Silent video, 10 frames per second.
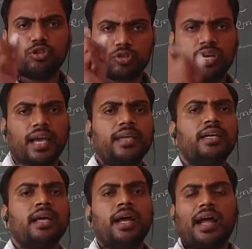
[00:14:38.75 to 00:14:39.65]

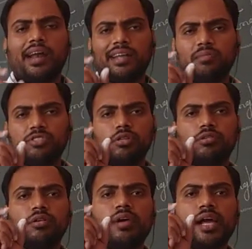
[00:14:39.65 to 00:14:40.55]

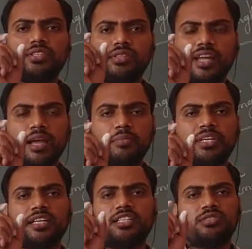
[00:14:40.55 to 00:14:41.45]
nuclei's
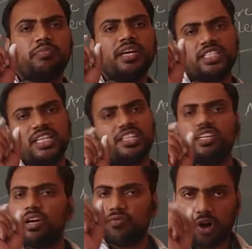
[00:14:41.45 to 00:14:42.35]
diameter is measured
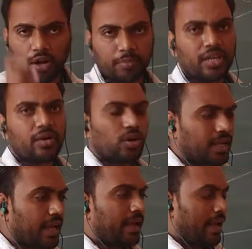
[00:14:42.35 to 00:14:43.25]
in a Fermi.
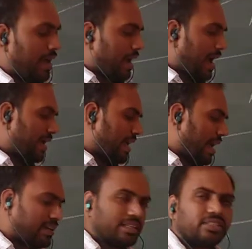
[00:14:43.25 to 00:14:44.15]
Okay, and
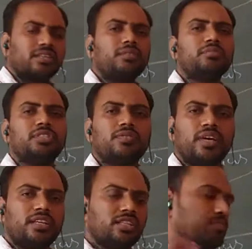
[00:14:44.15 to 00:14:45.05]
angstrom is a
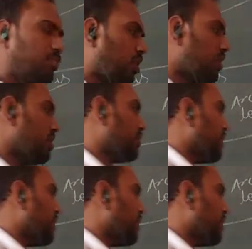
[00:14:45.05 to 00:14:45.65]
very small